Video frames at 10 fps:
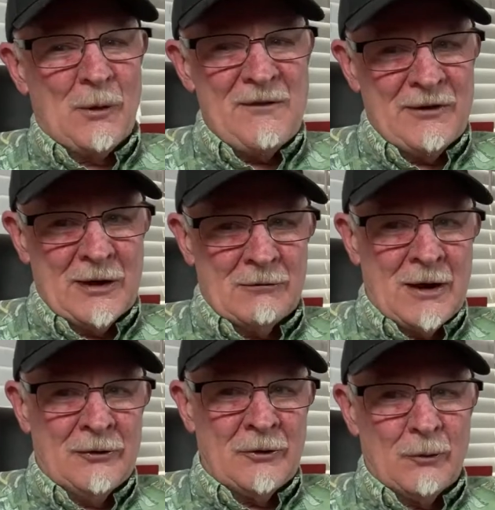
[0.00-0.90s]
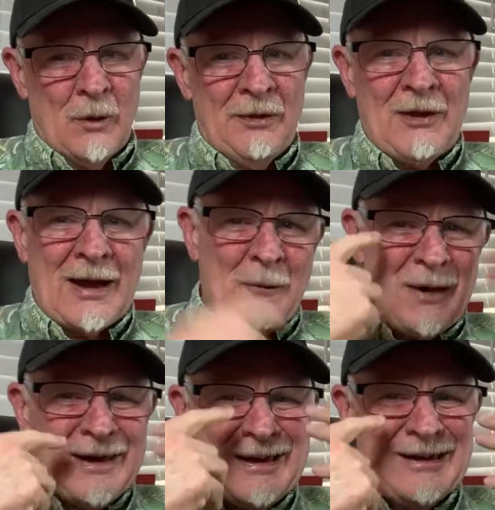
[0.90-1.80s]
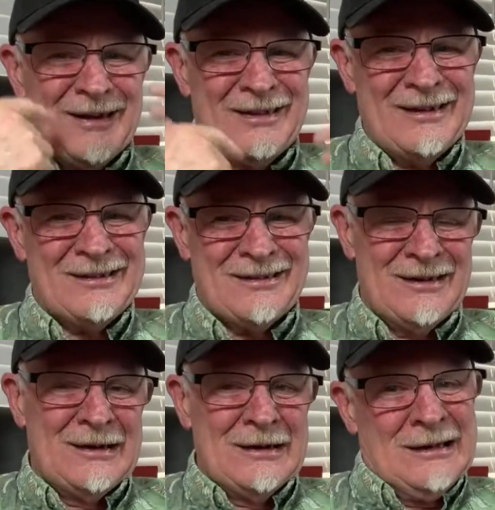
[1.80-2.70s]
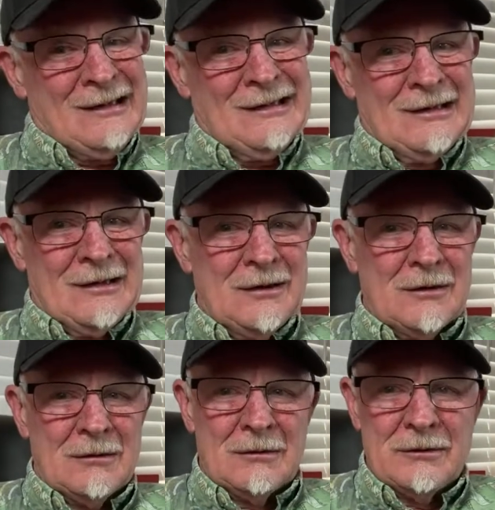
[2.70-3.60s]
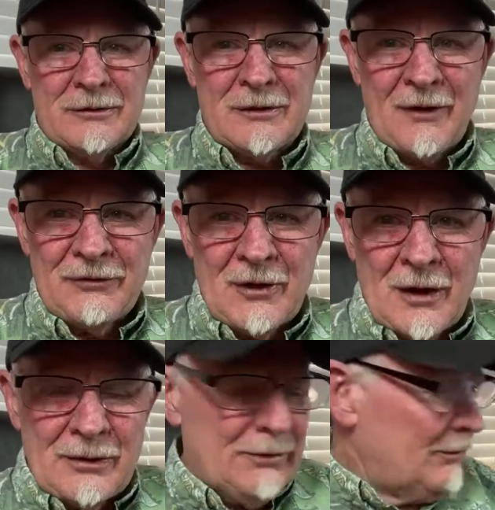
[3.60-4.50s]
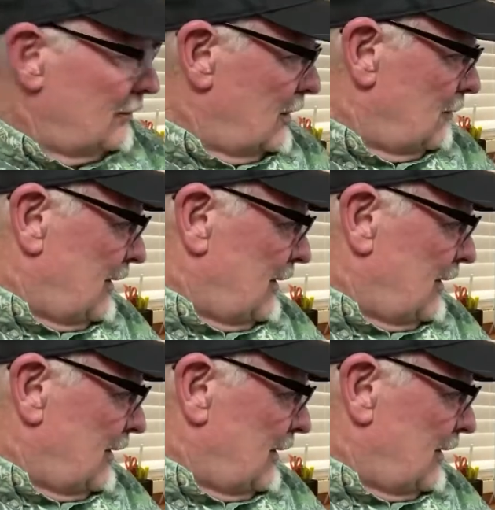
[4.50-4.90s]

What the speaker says: even get around to it. One thing, I want to get all this, stuff done on my